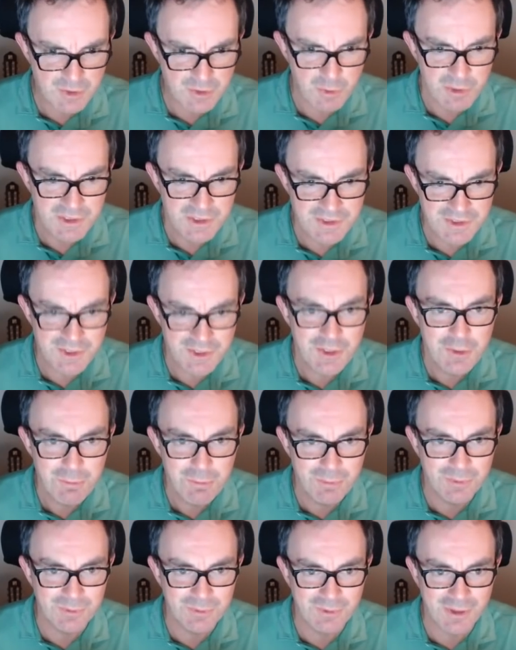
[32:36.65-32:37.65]

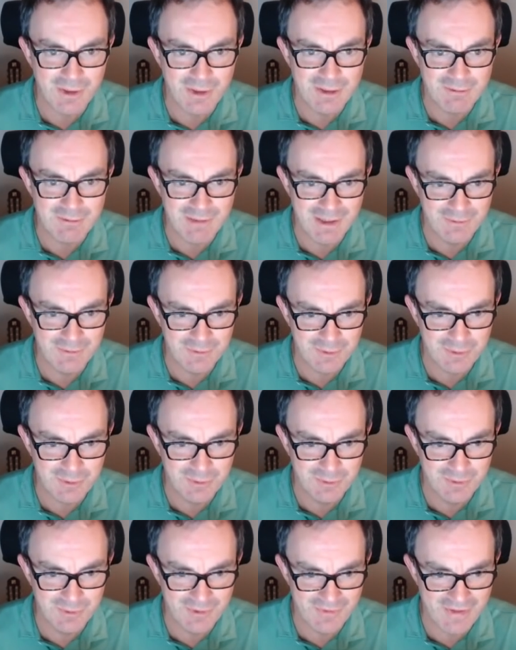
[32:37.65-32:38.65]
quintuple going round the
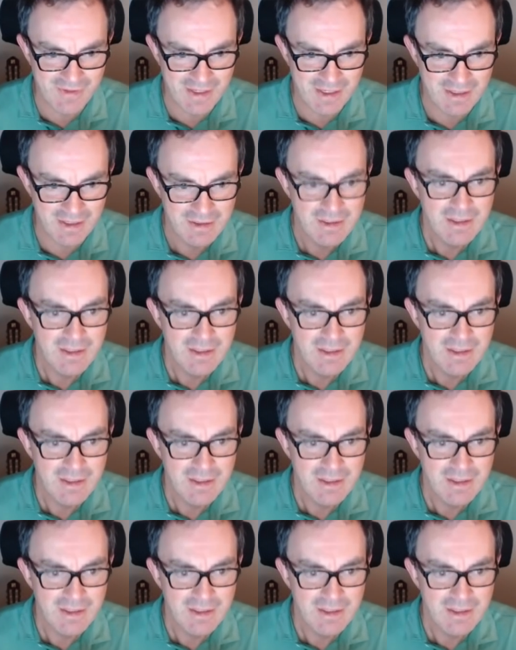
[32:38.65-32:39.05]
corner there.